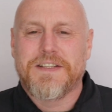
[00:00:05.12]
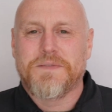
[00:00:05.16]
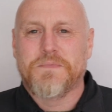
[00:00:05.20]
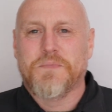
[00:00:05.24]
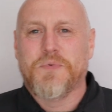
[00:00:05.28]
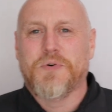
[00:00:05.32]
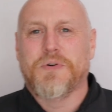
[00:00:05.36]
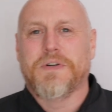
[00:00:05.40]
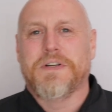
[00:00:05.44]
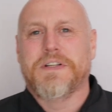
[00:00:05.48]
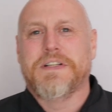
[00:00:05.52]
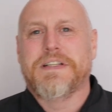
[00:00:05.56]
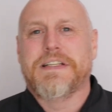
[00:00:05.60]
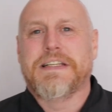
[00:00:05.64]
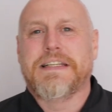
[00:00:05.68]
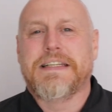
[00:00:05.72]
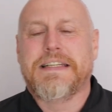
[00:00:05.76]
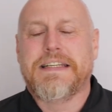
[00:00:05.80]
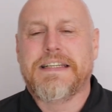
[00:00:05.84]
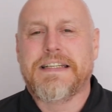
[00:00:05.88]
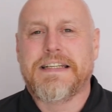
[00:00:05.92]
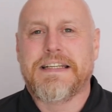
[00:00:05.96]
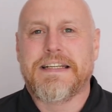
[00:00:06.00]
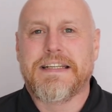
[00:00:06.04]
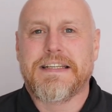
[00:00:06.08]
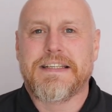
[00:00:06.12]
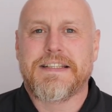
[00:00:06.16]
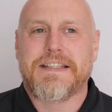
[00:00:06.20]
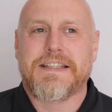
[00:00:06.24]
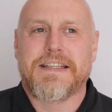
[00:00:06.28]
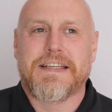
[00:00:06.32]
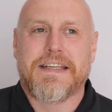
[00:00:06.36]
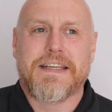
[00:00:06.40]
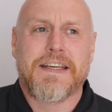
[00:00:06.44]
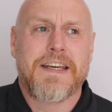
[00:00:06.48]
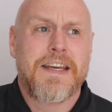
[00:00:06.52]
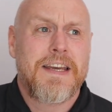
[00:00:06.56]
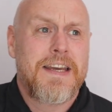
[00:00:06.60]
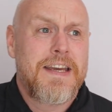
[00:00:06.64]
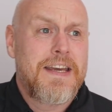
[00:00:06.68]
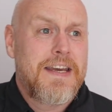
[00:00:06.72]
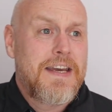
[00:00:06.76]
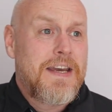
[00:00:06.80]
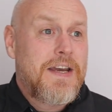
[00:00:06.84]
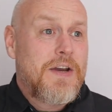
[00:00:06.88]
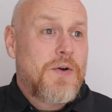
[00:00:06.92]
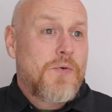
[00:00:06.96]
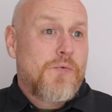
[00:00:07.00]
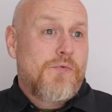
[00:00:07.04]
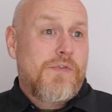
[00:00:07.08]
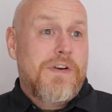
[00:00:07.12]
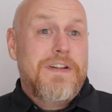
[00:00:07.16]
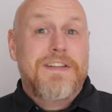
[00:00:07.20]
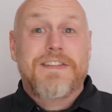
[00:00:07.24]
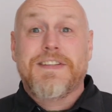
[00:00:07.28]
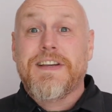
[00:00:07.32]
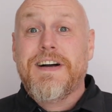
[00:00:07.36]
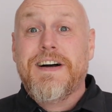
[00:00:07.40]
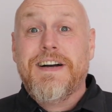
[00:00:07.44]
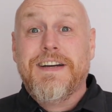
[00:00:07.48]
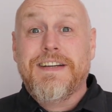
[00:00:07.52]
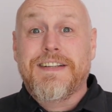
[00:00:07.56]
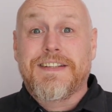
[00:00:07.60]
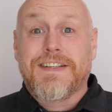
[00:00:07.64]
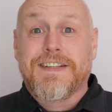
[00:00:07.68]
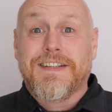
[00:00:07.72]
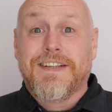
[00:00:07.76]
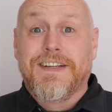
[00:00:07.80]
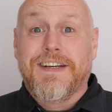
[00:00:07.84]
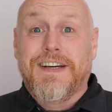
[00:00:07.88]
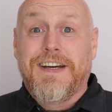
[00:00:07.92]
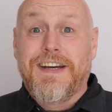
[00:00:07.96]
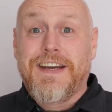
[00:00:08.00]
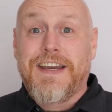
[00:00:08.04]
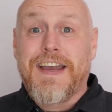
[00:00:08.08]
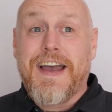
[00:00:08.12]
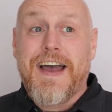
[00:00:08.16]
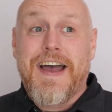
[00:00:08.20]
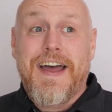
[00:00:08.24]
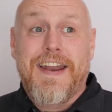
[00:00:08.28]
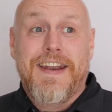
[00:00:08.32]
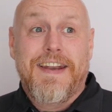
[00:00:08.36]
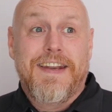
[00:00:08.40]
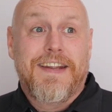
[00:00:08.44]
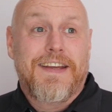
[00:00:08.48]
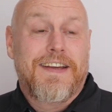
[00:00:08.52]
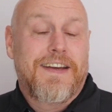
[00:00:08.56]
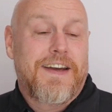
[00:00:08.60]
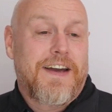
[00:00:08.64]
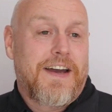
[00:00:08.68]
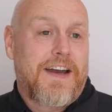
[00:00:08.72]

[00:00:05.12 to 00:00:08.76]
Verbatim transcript: is Moorlander EDC. We're inside again!